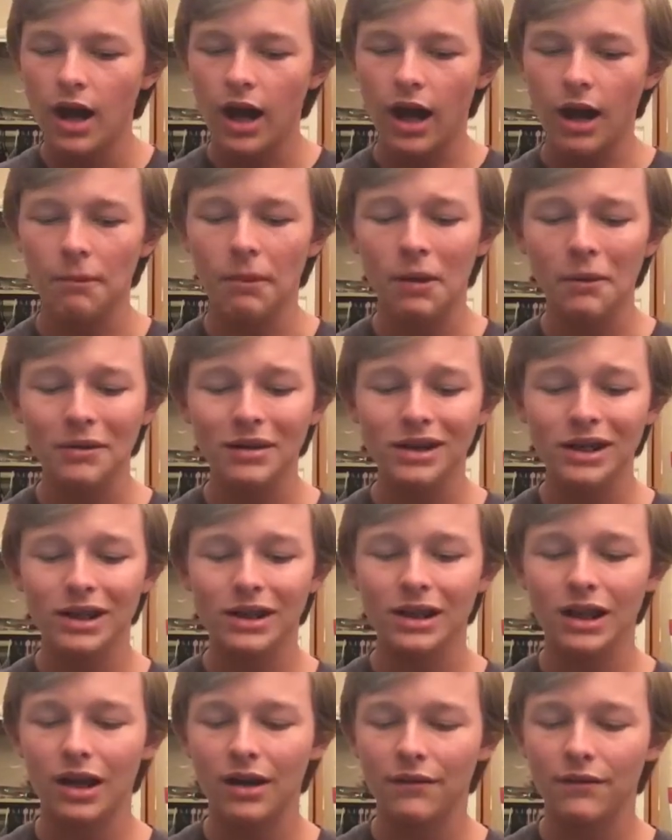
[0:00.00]
I want to get
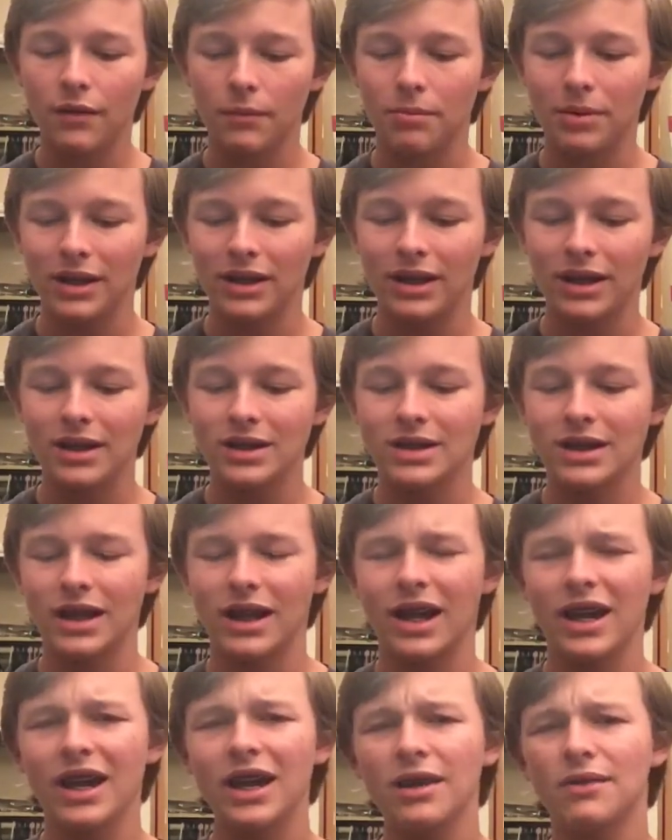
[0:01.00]
a lot of opinions,
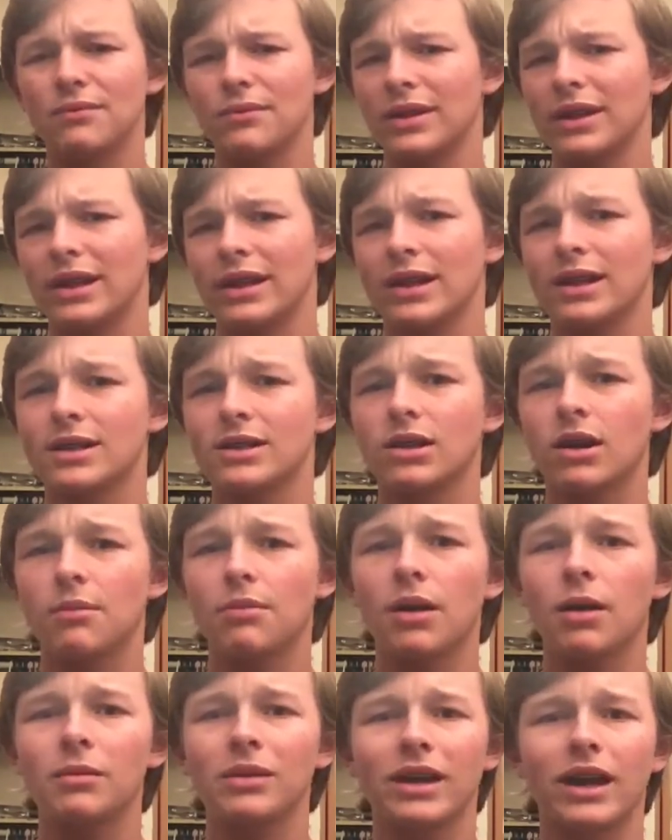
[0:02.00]
and I hate reading, so I'll
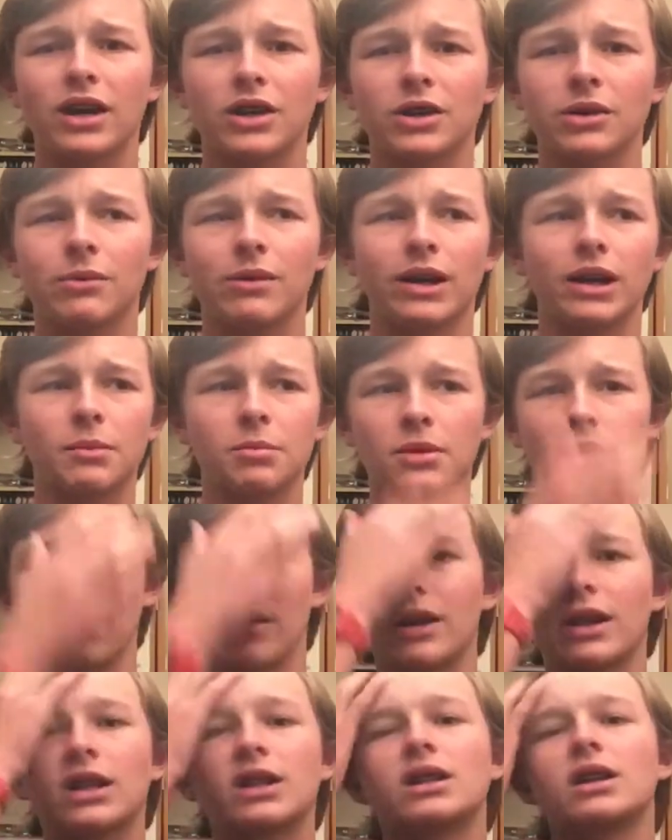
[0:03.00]
probably actually wind up
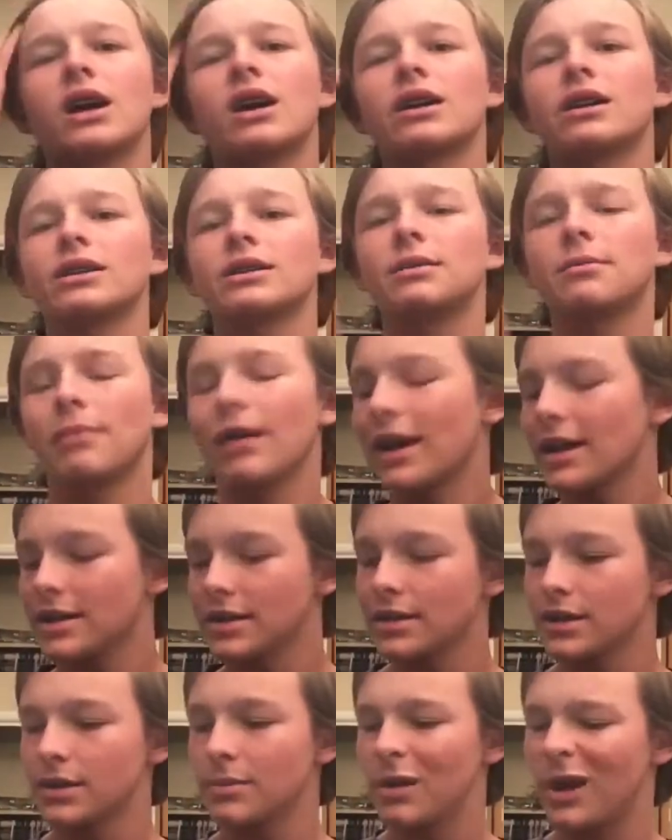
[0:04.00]
going in and talking to some
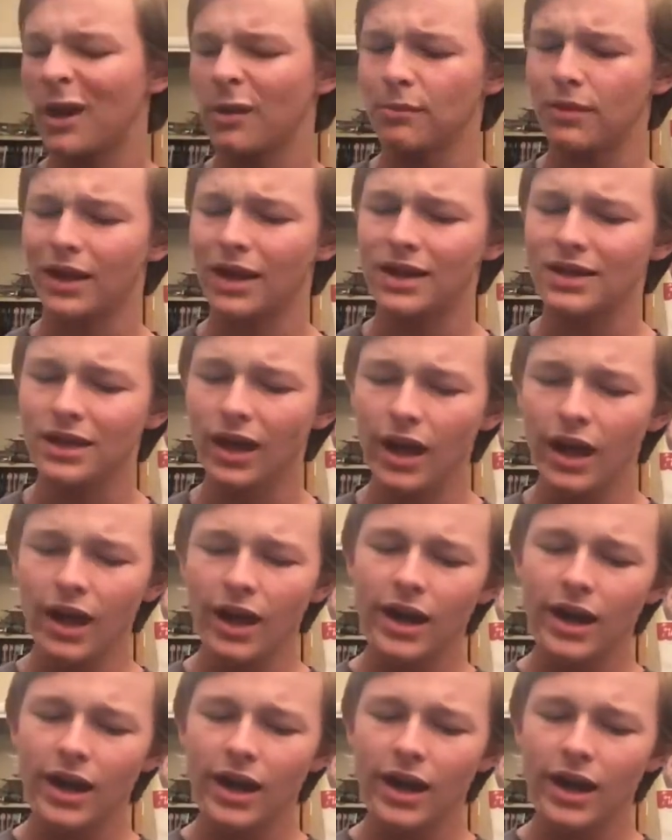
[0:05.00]
pastors about it because